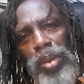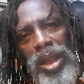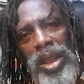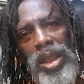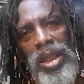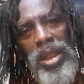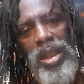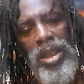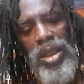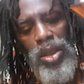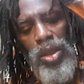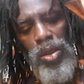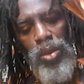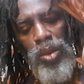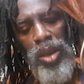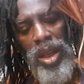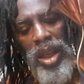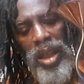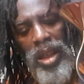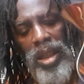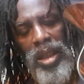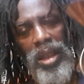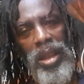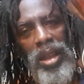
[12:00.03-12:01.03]
piece,
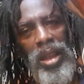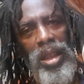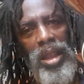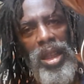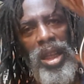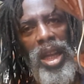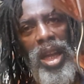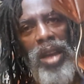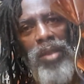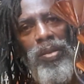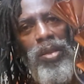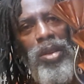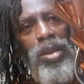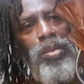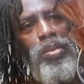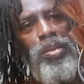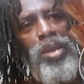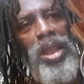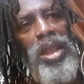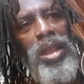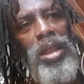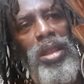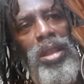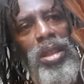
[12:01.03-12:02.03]
unique, never
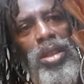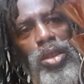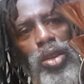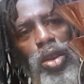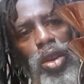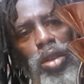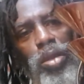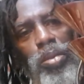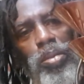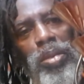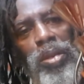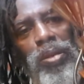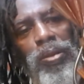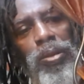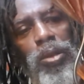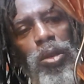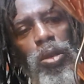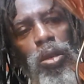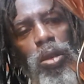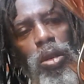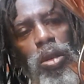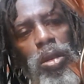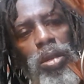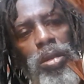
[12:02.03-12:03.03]
been done
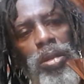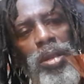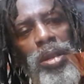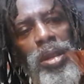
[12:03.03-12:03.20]
before.